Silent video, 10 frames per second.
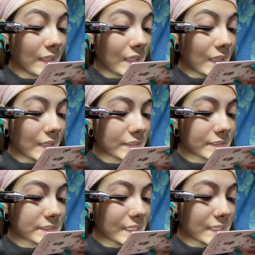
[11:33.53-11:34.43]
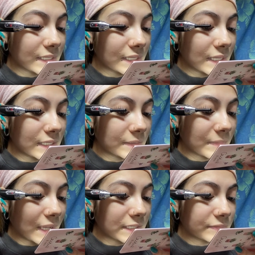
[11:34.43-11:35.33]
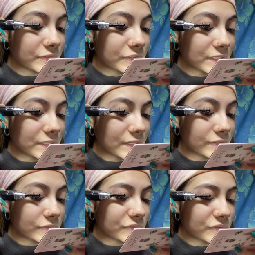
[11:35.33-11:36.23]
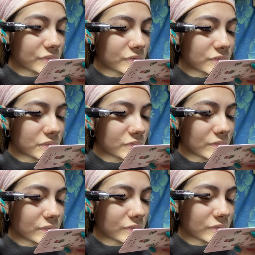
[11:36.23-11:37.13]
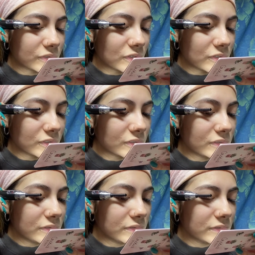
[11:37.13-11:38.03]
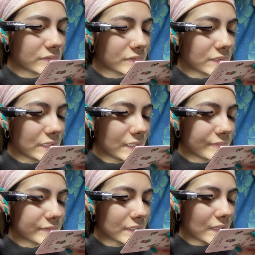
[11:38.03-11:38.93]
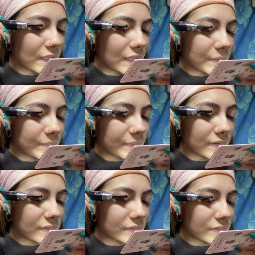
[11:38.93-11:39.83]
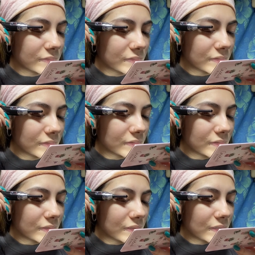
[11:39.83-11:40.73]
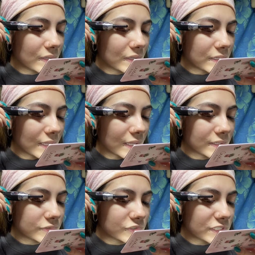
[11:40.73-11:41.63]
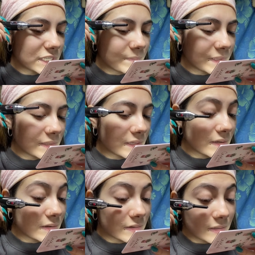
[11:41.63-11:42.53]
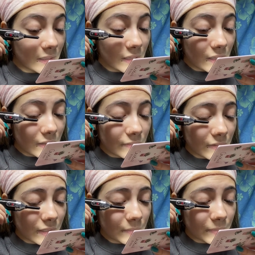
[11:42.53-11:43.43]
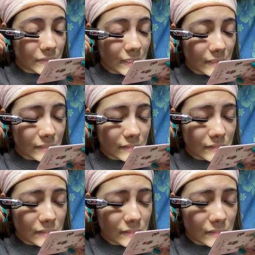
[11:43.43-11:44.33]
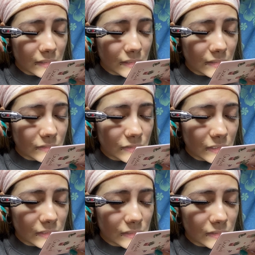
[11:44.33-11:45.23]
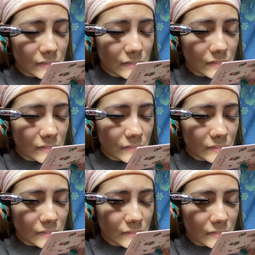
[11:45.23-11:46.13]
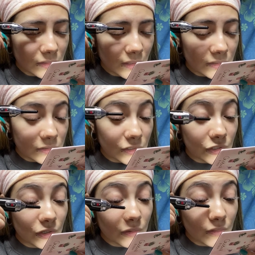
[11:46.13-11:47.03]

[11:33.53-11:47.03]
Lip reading: I'm gonna take it and I'm kind of just gonna do a little curl, lift up, and I kind of just keep it there for a couple seconds and just continue.